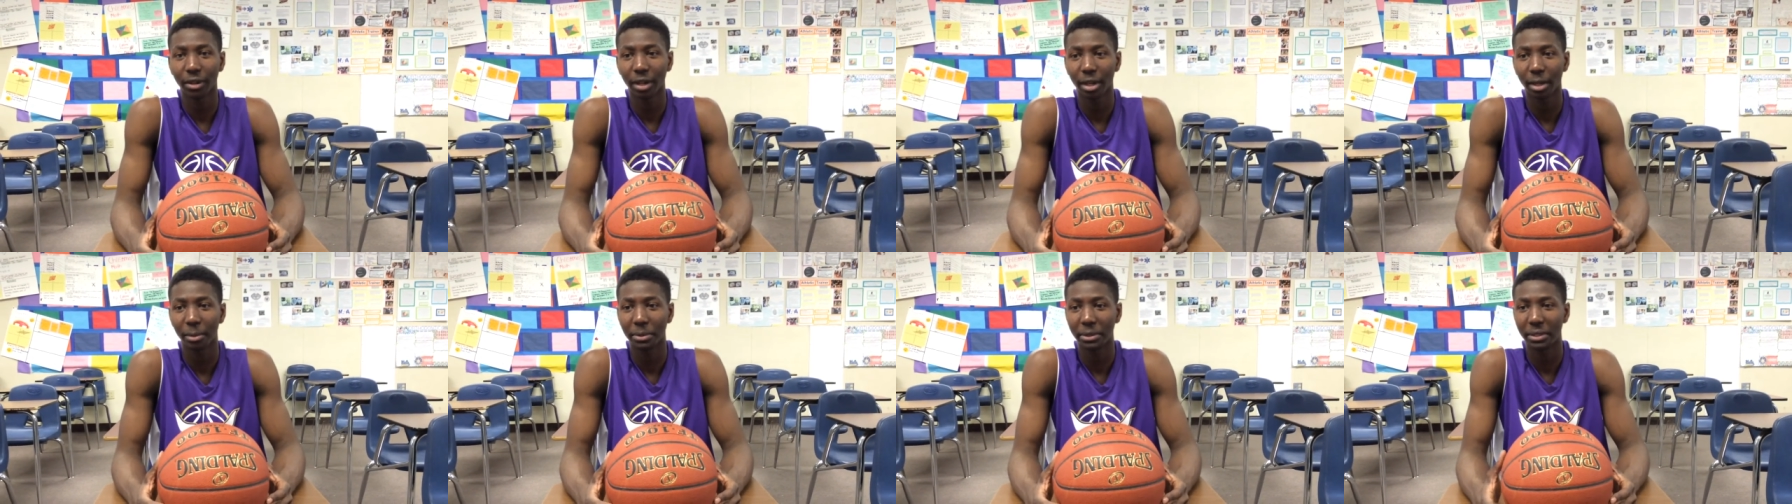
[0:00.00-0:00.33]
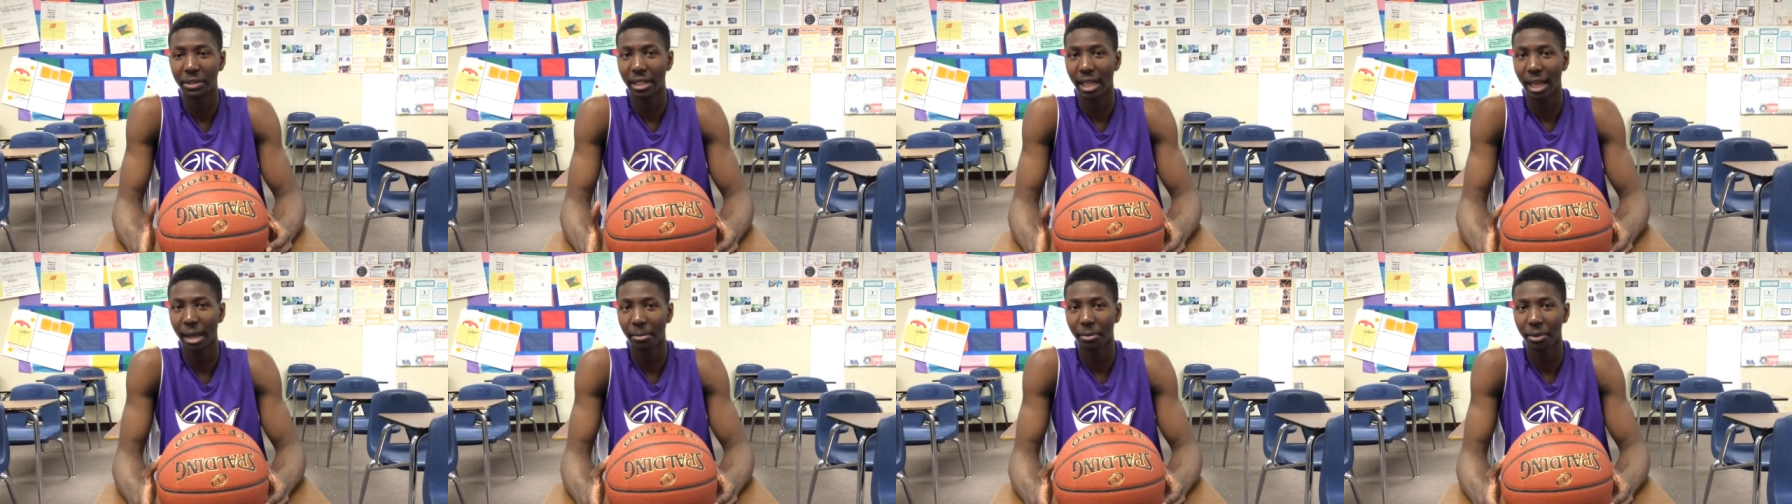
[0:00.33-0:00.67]
up
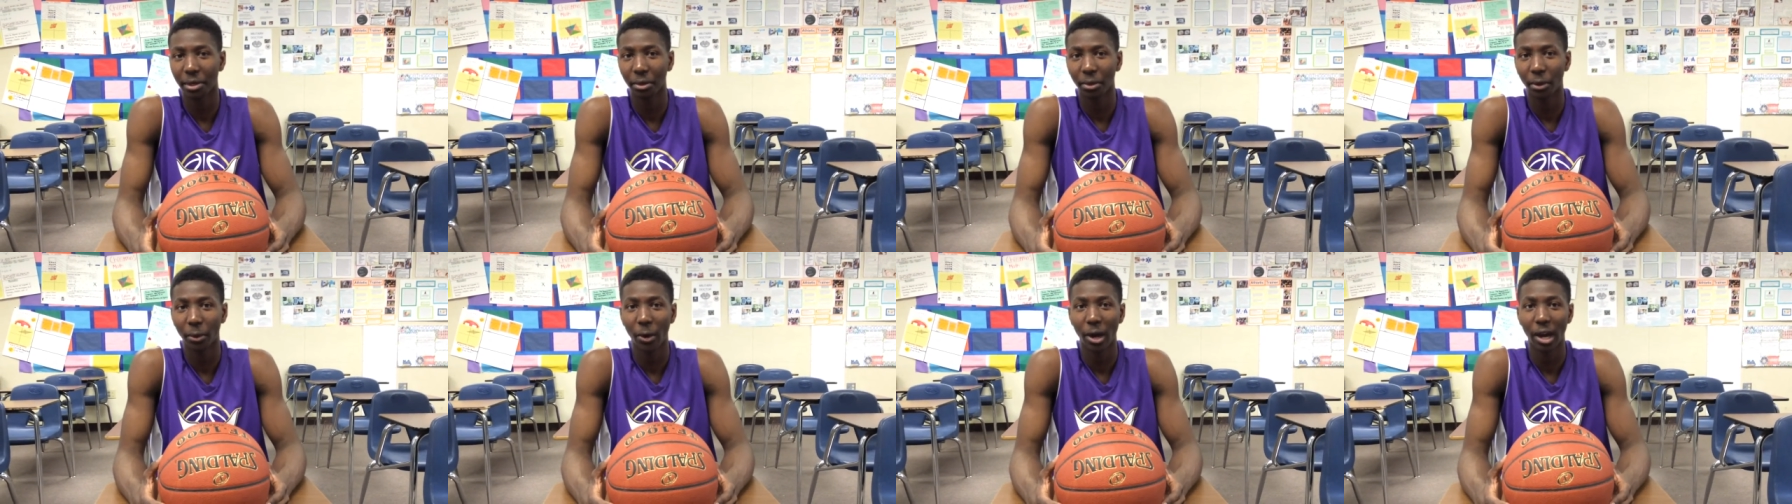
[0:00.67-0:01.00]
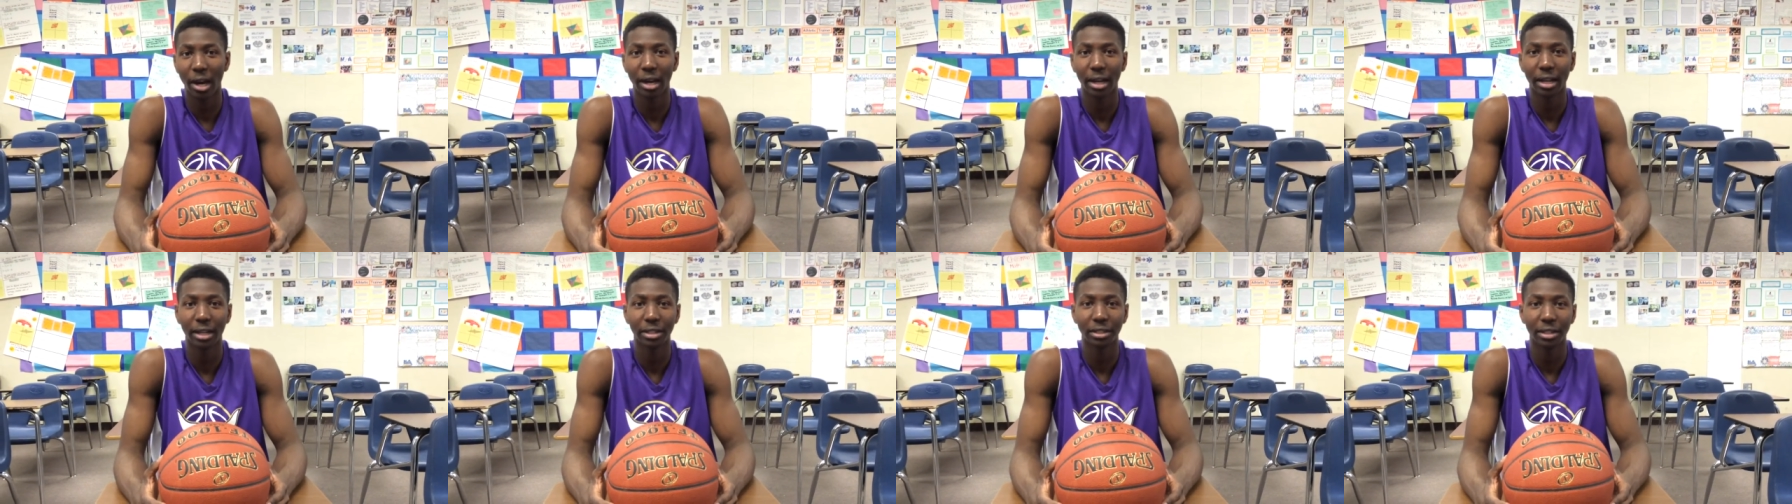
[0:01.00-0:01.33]
stamina
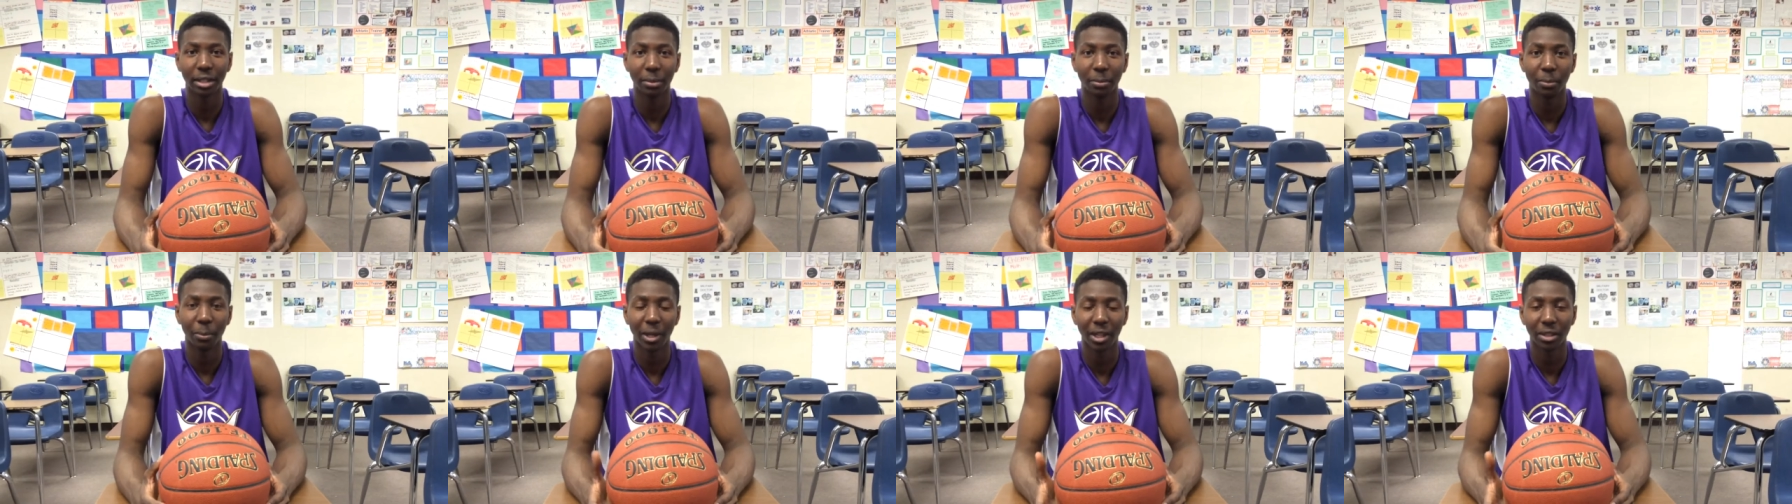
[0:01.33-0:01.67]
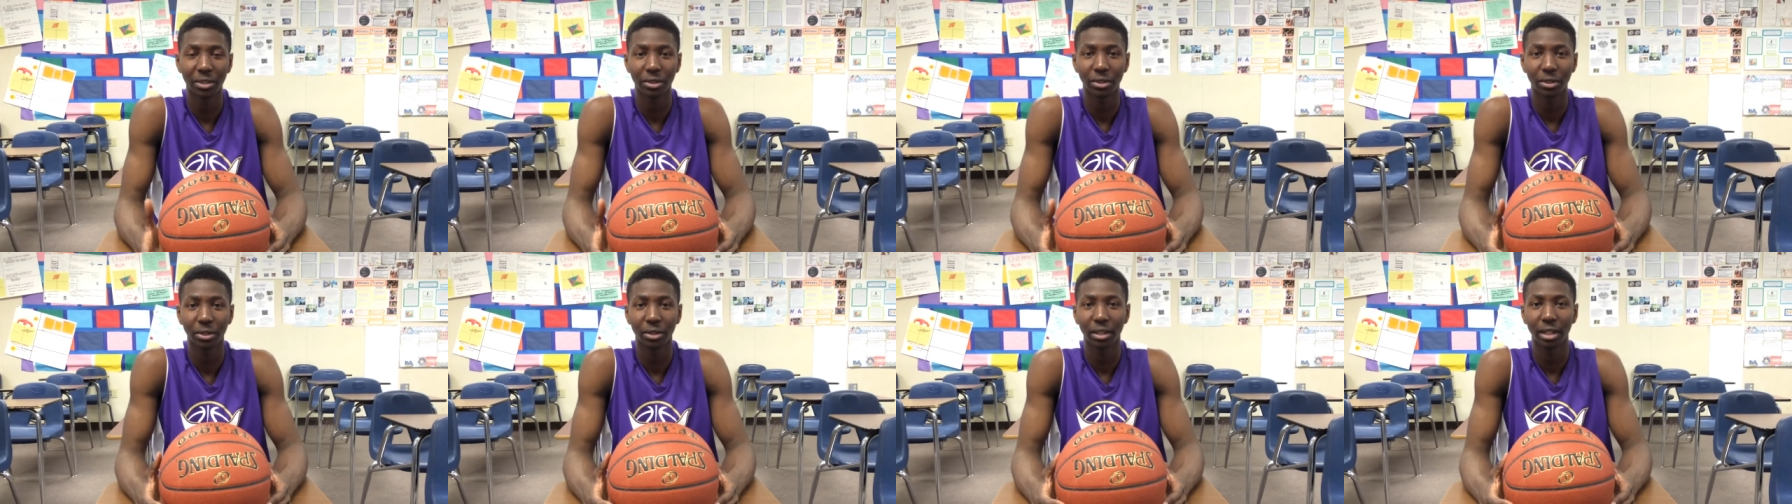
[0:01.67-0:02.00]
wise and
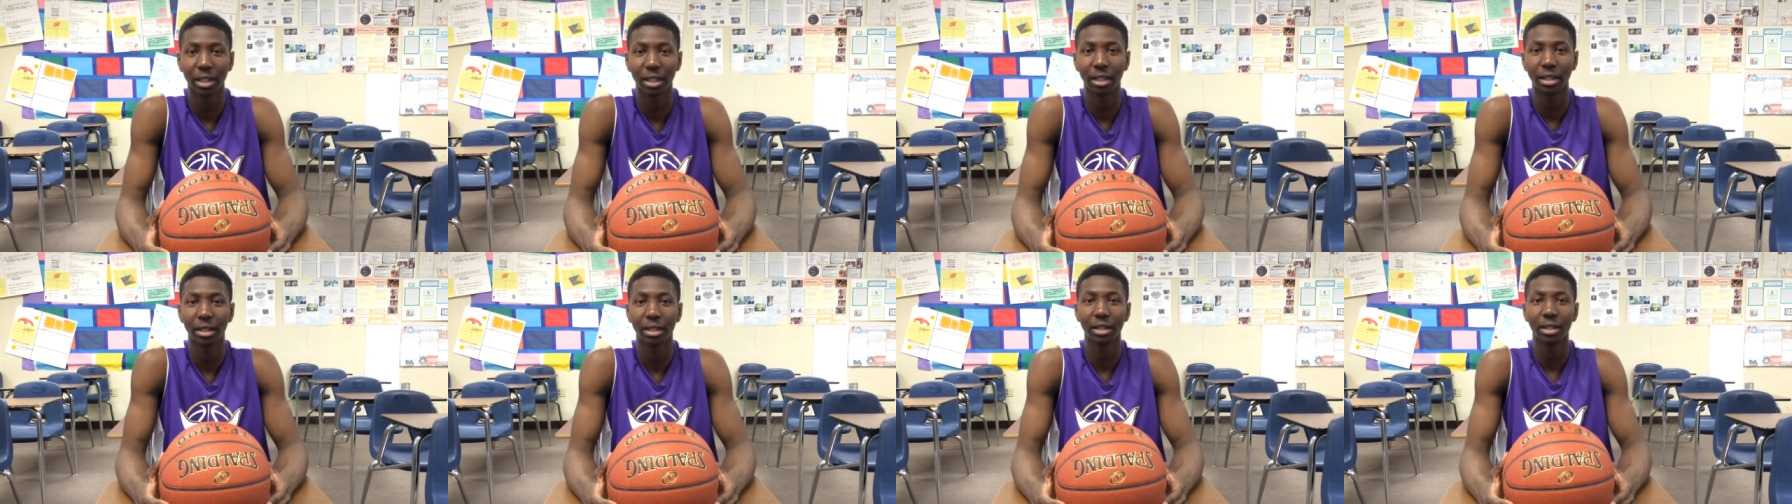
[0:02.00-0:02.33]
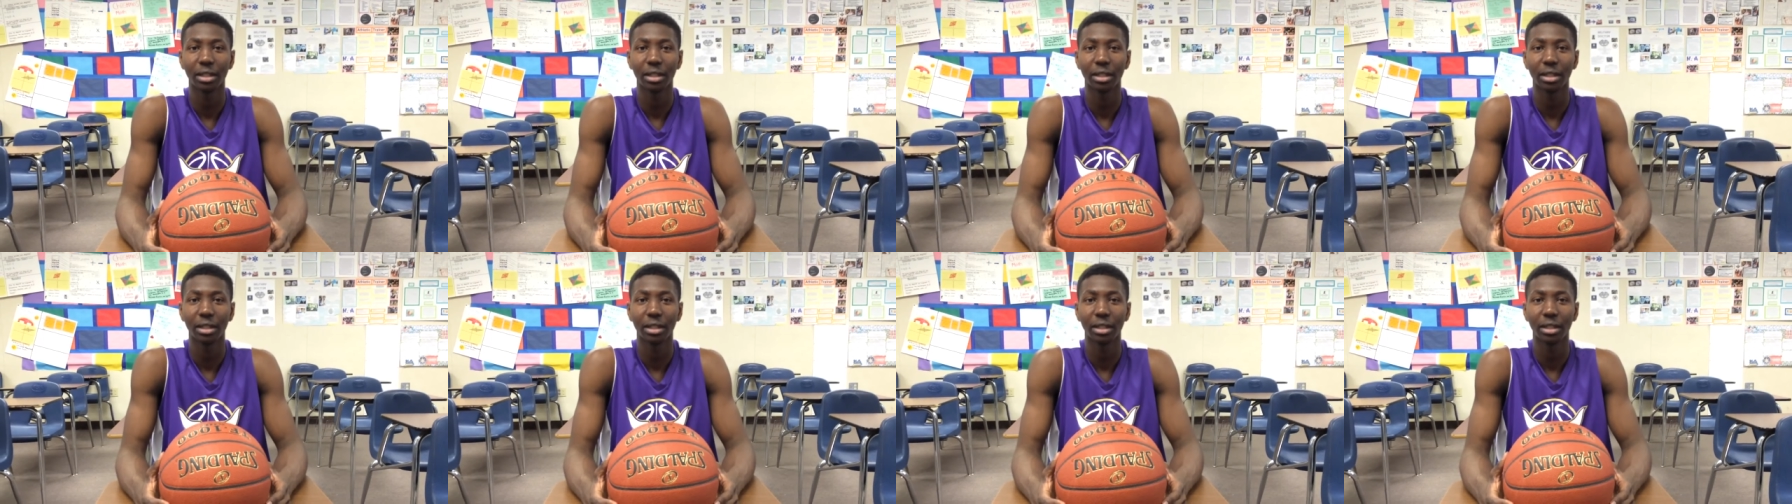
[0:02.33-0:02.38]
mentally